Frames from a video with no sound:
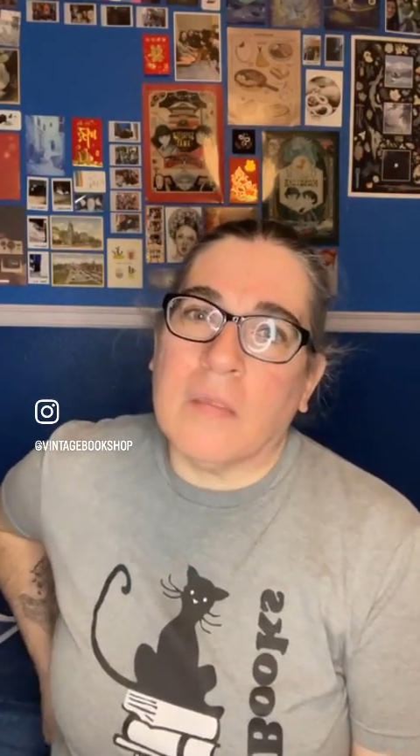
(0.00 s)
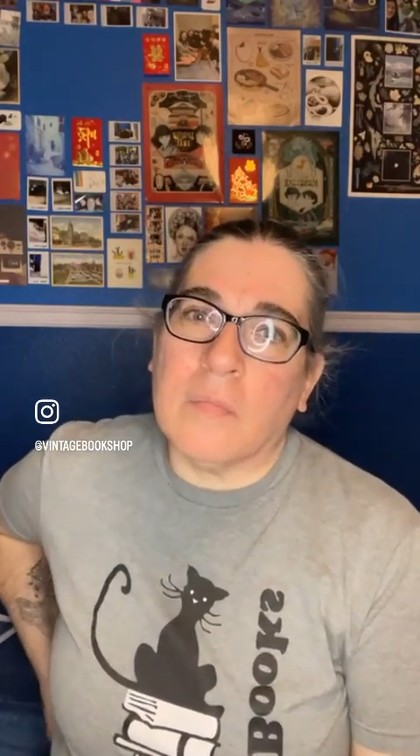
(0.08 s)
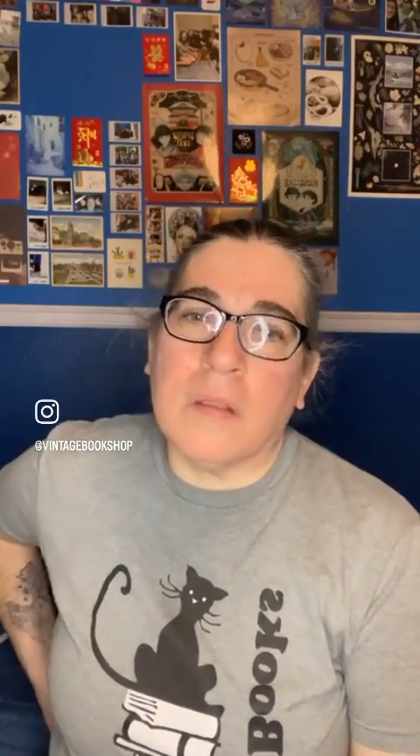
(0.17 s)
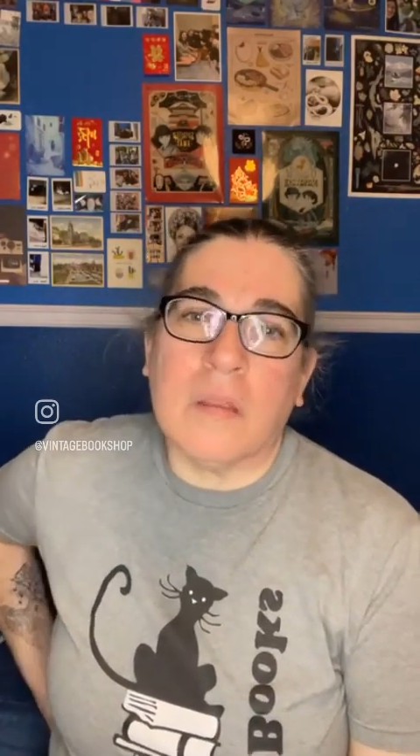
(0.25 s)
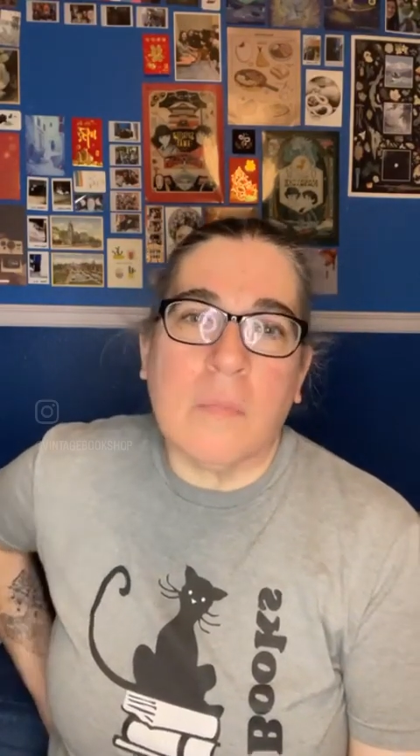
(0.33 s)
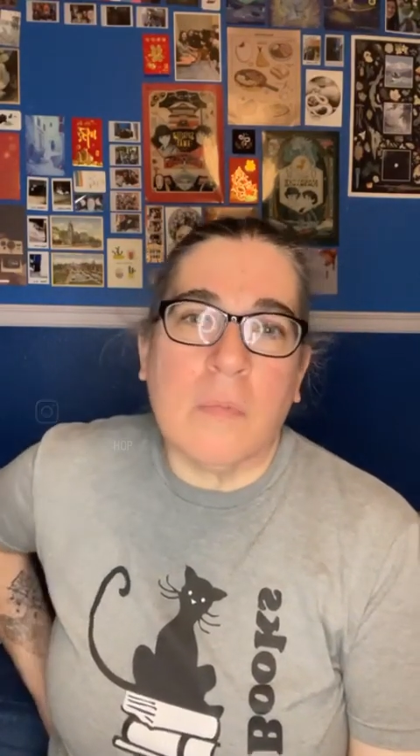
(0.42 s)
the
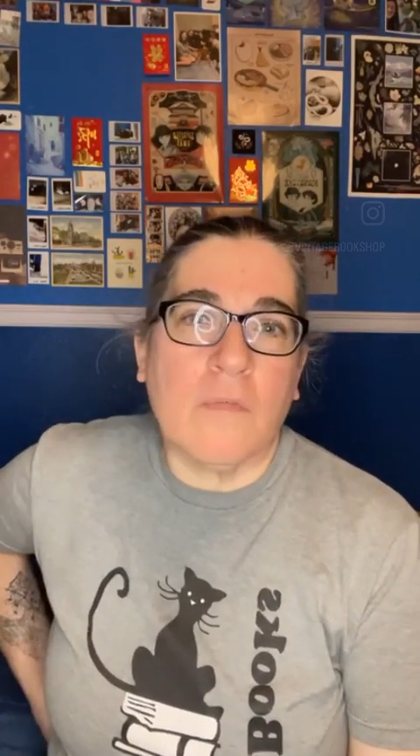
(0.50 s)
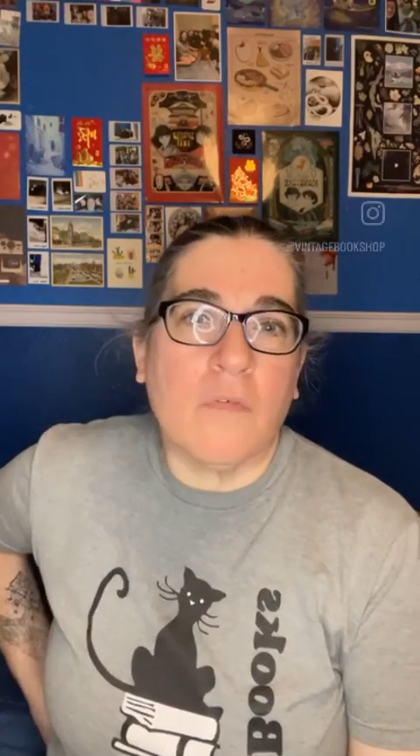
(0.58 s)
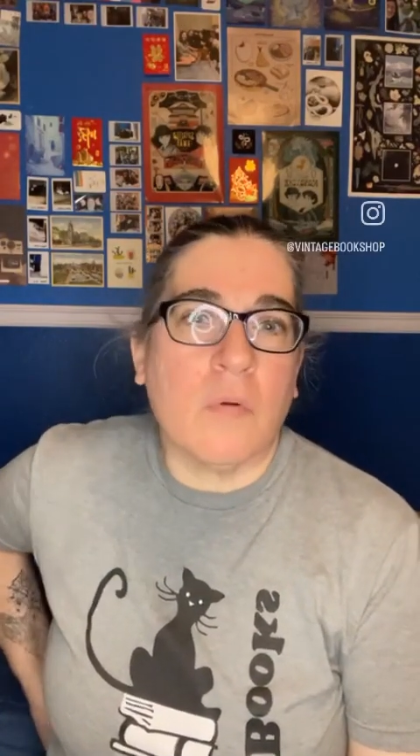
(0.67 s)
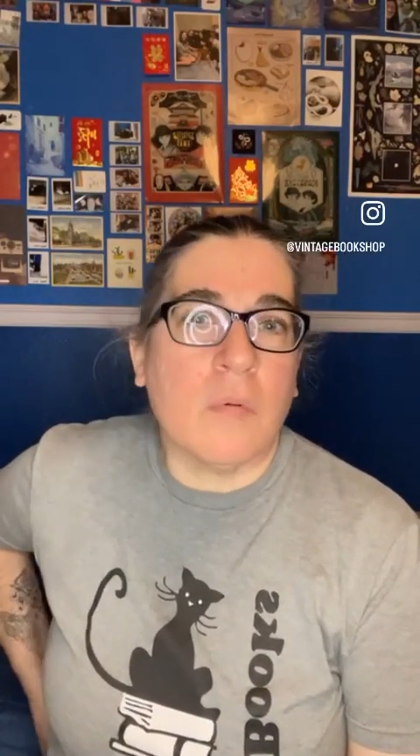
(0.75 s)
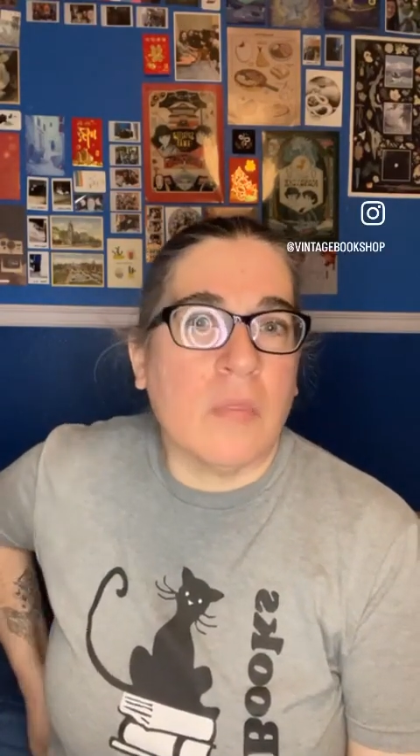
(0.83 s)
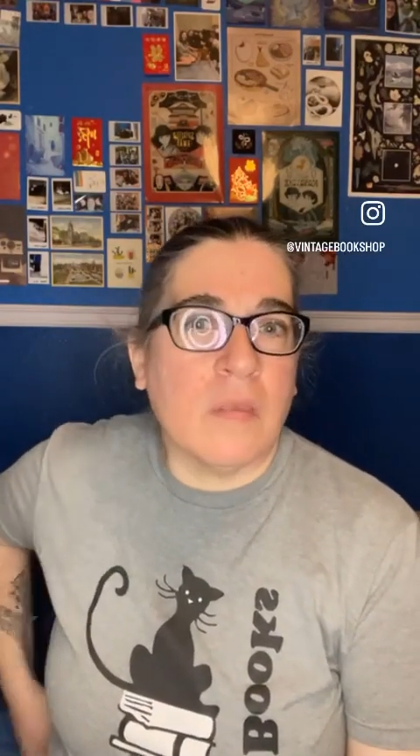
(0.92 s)
Monday
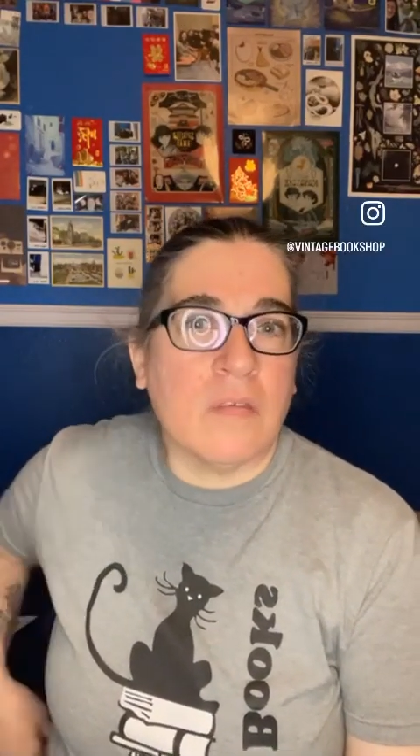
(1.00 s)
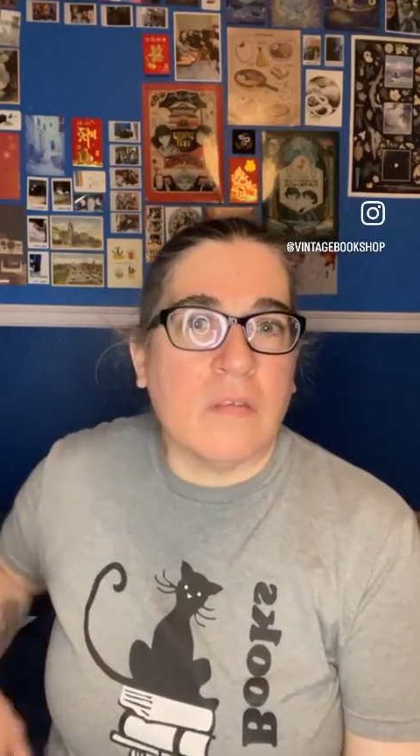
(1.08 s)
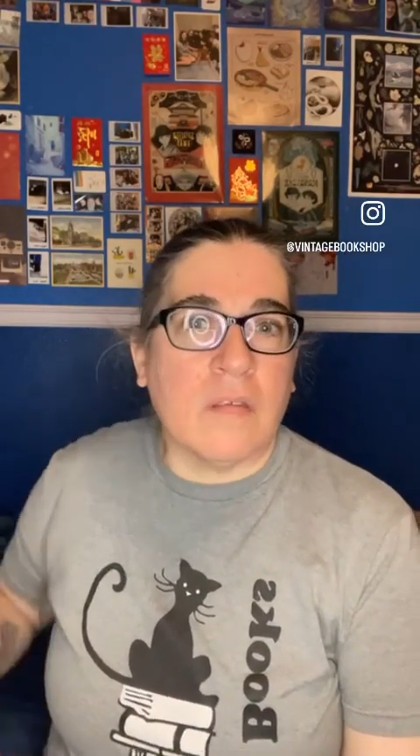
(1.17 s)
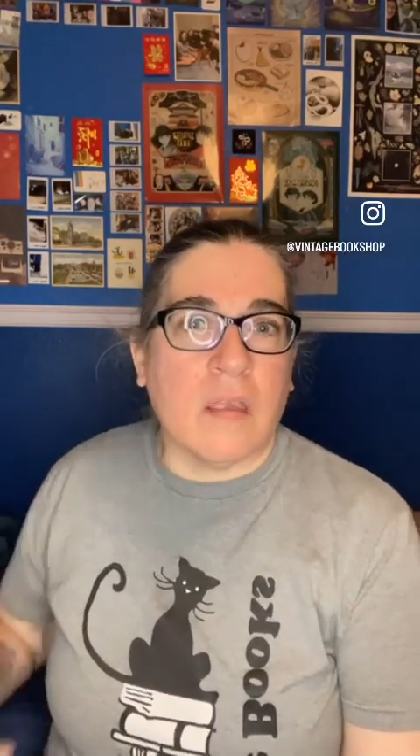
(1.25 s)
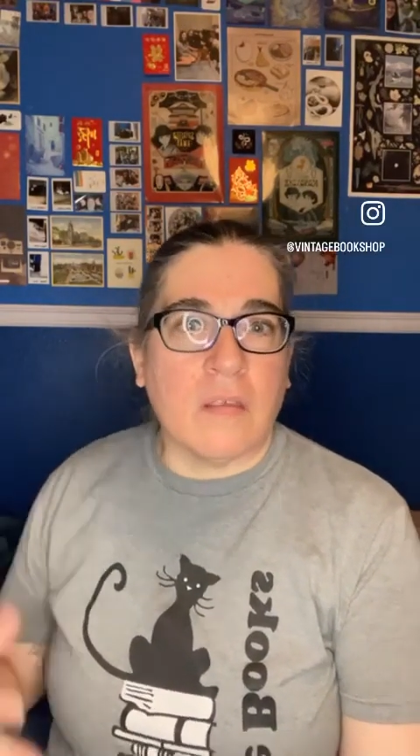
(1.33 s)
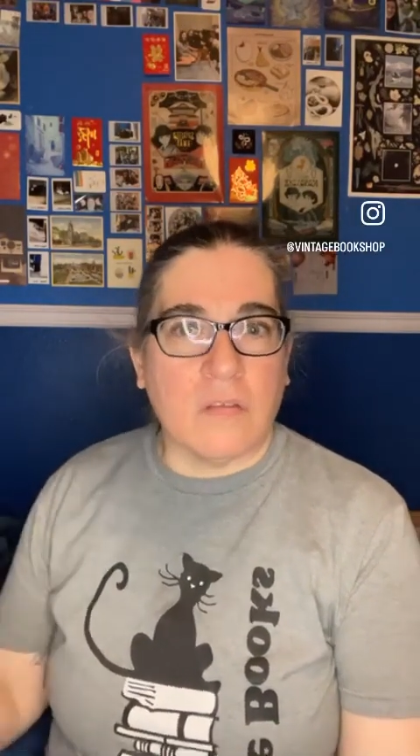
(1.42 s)
before release day,